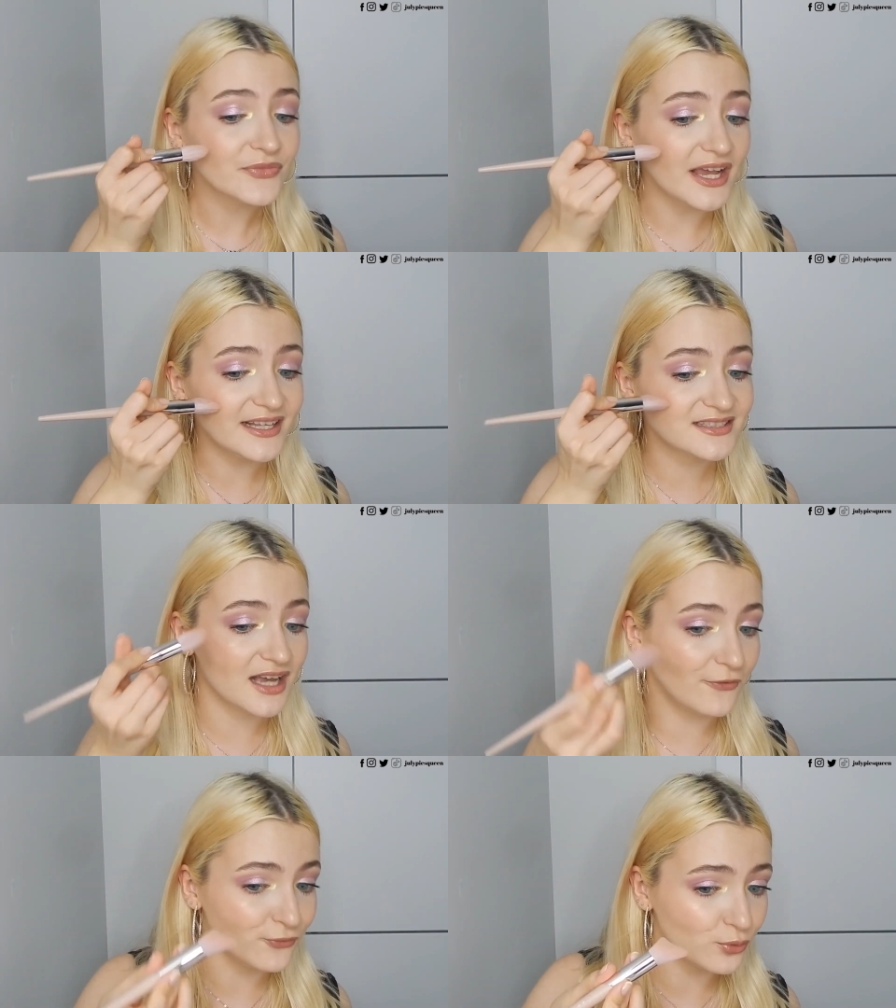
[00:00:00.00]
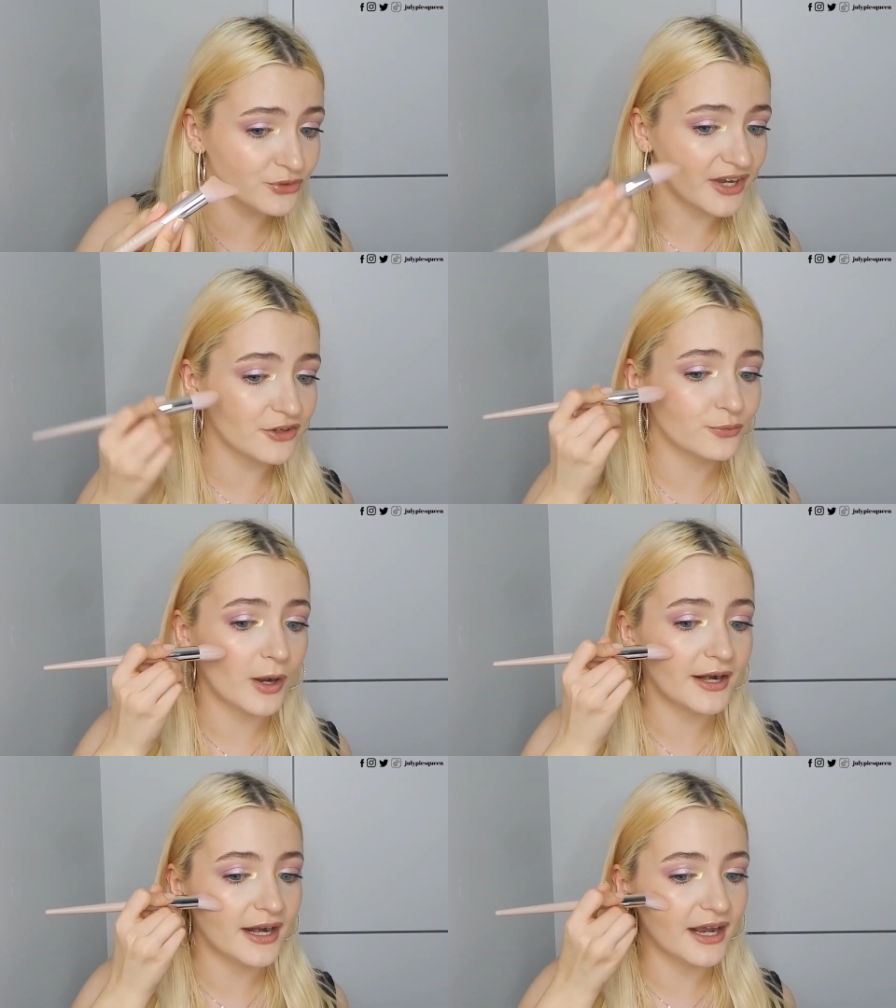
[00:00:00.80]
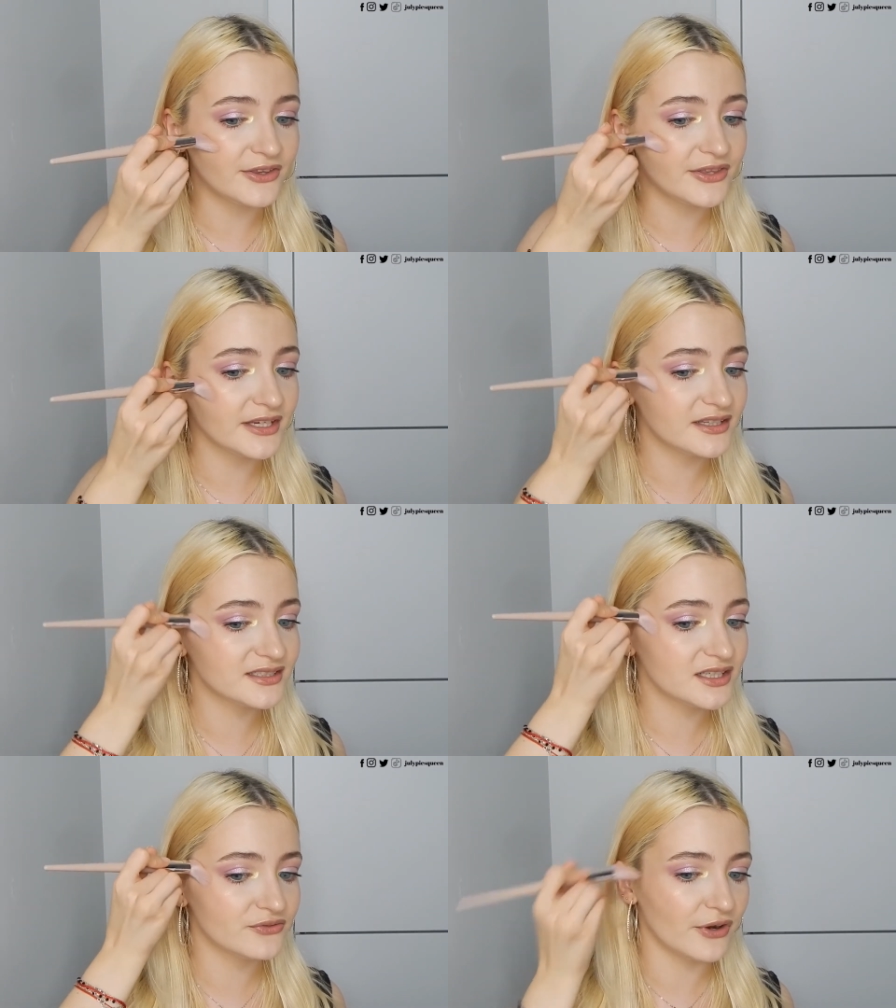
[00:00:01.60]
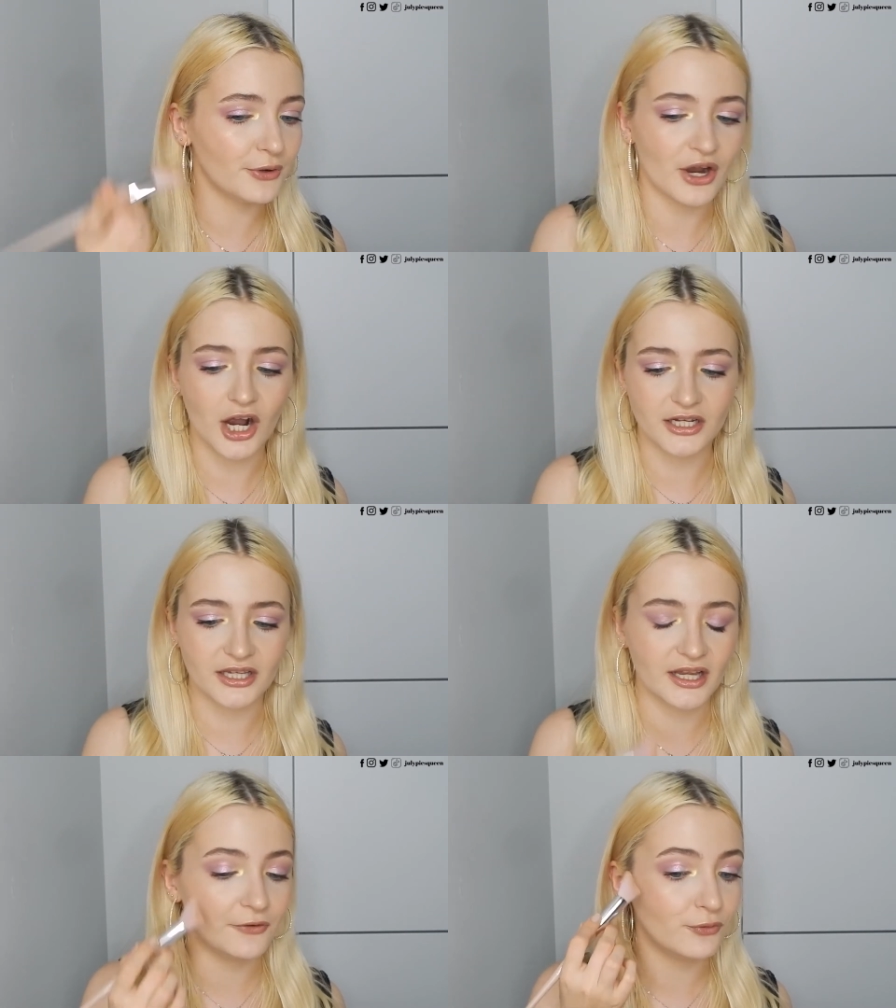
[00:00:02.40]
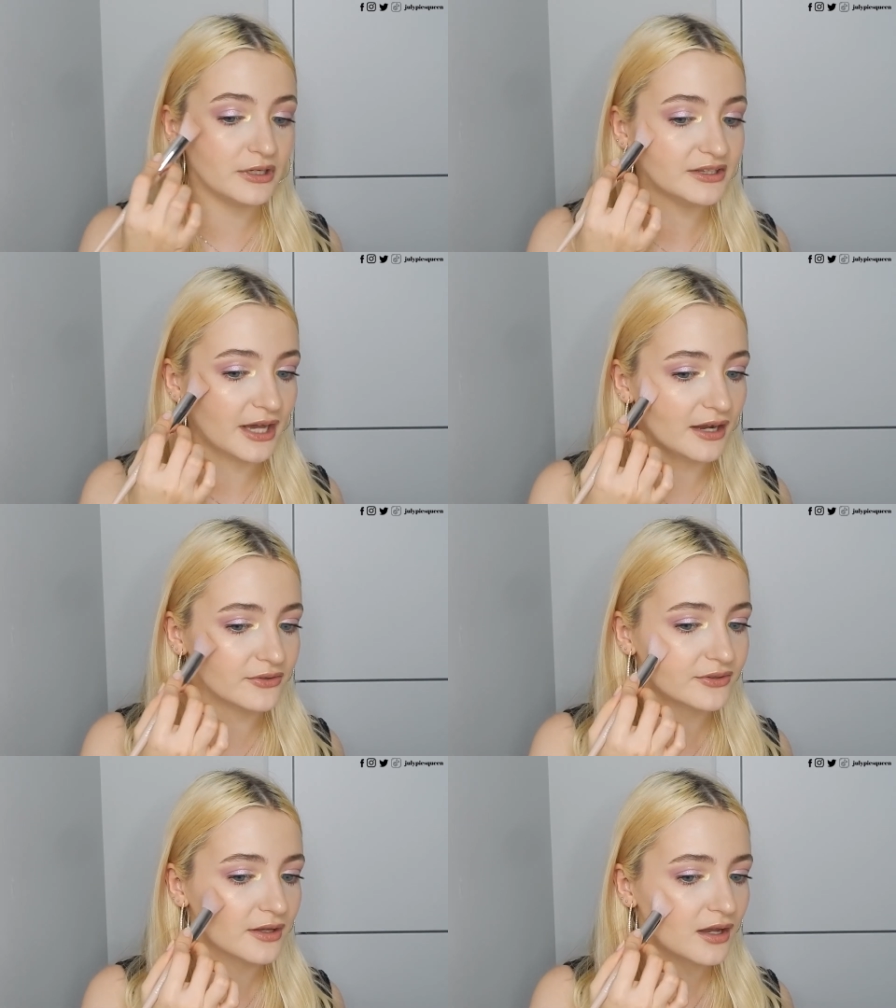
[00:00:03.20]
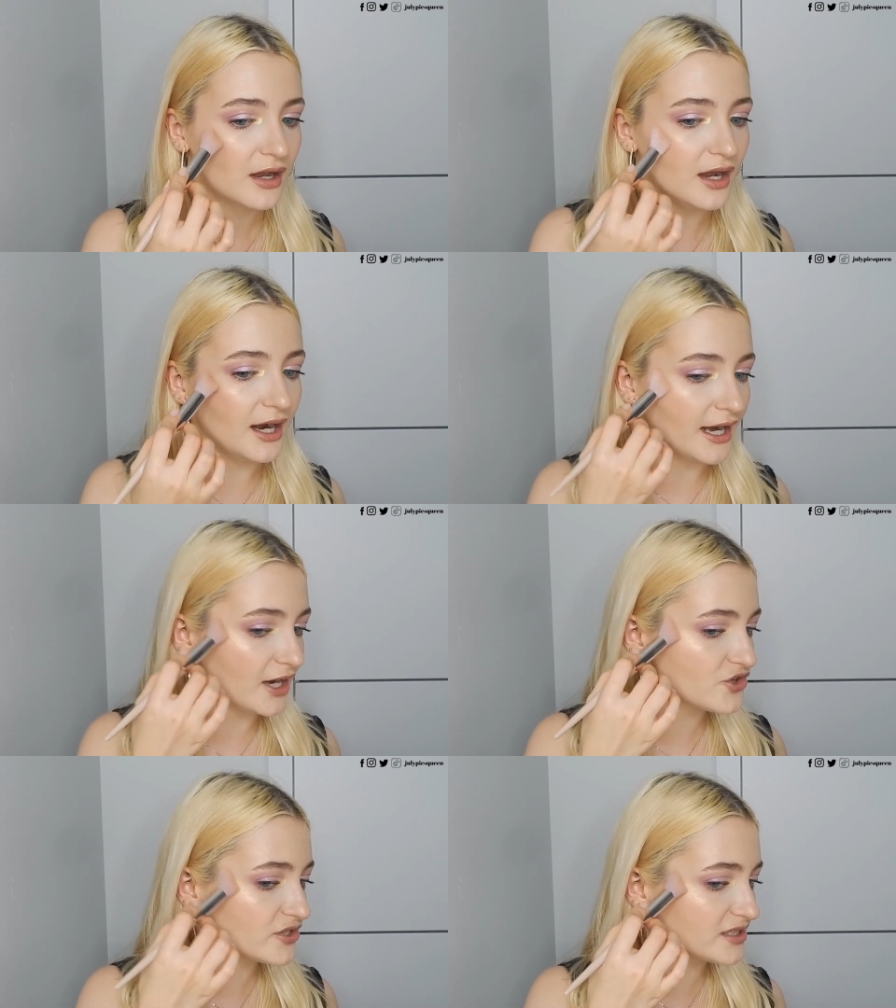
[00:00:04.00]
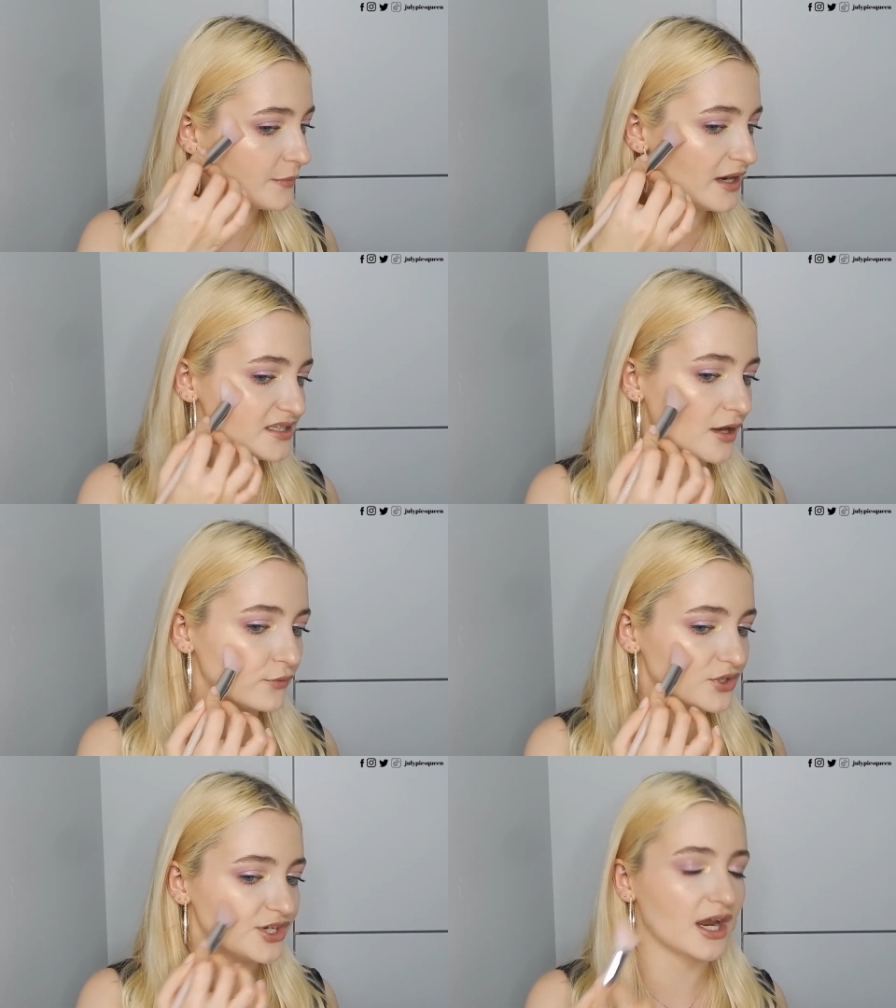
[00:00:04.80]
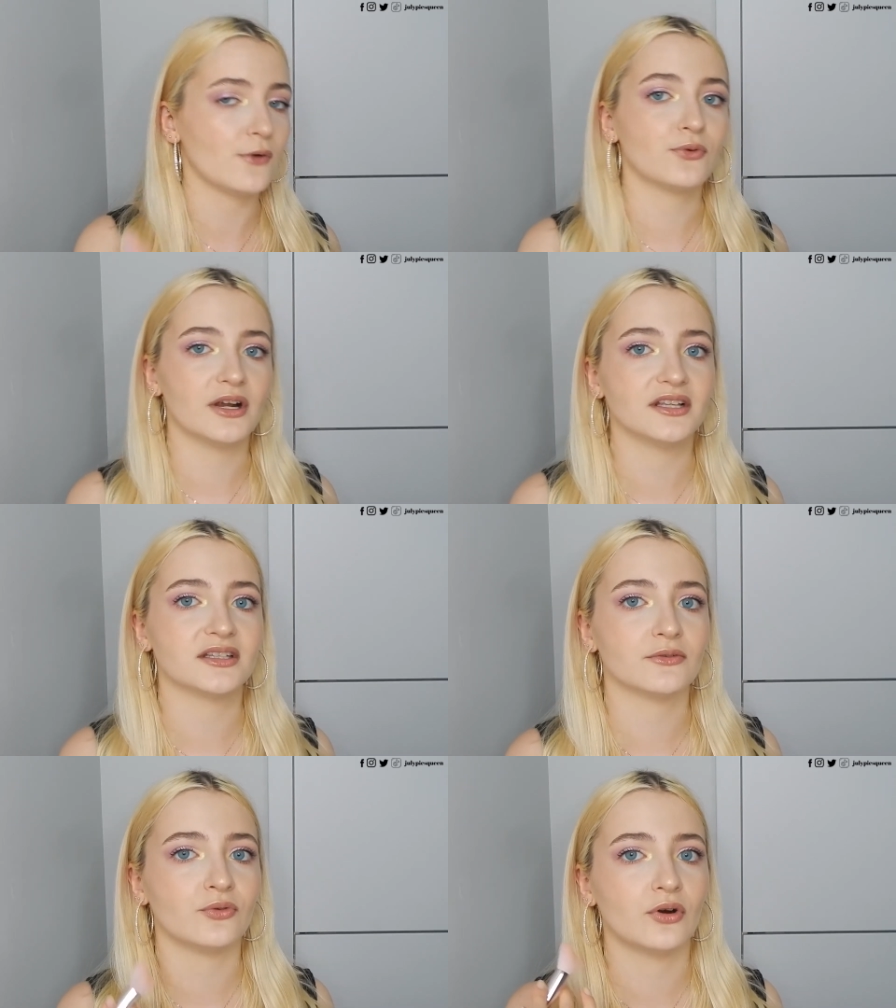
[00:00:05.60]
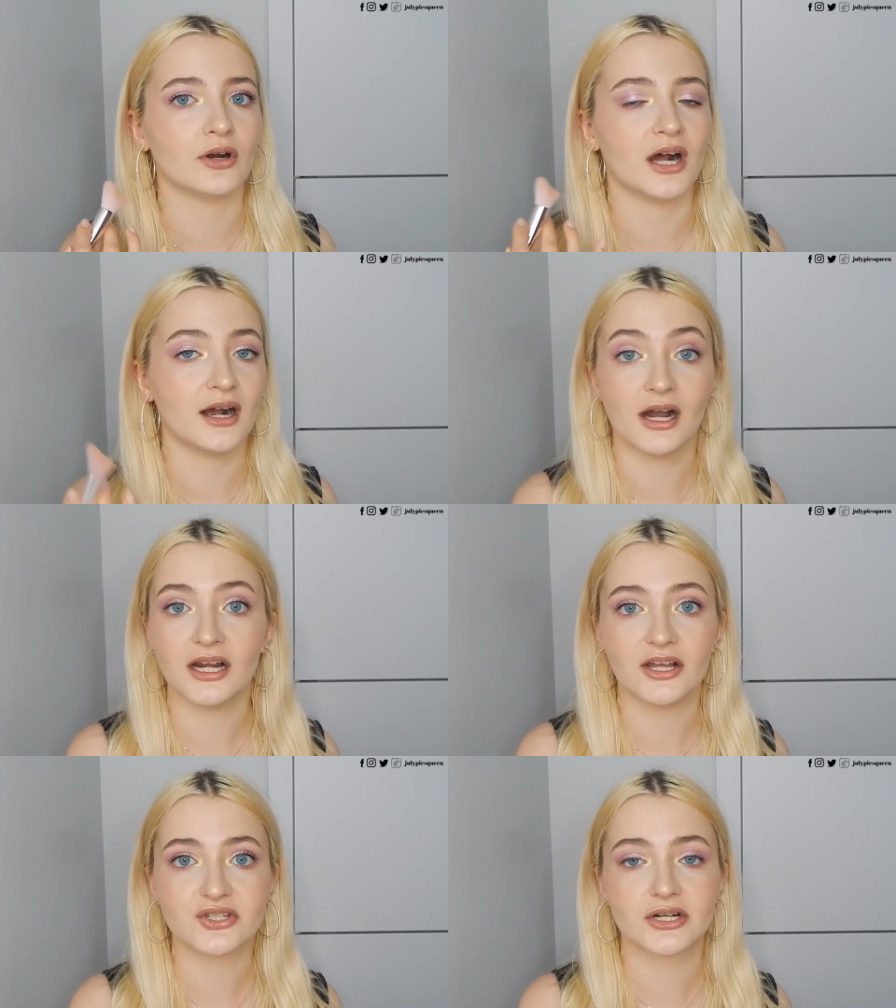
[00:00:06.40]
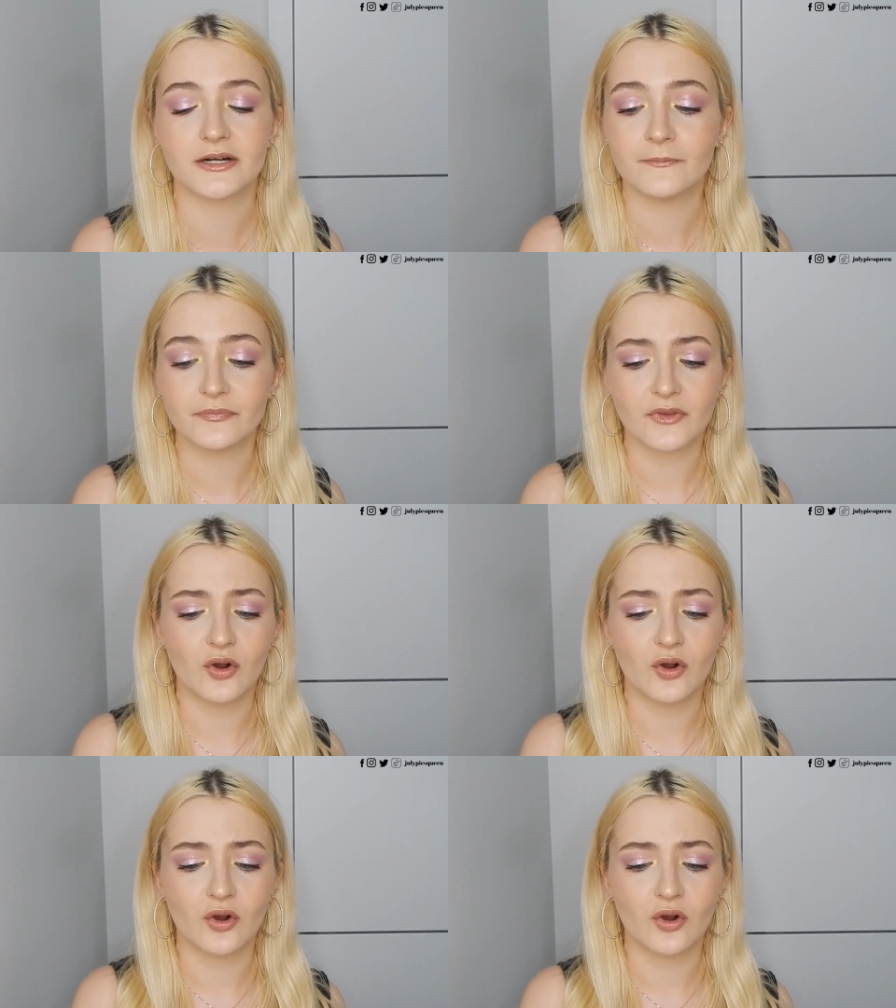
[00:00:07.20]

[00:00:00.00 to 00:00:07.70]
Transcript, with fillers: It's a full-sized one and I think this is very hugging and really nice. I actually see myself reaching out for it for a highlighter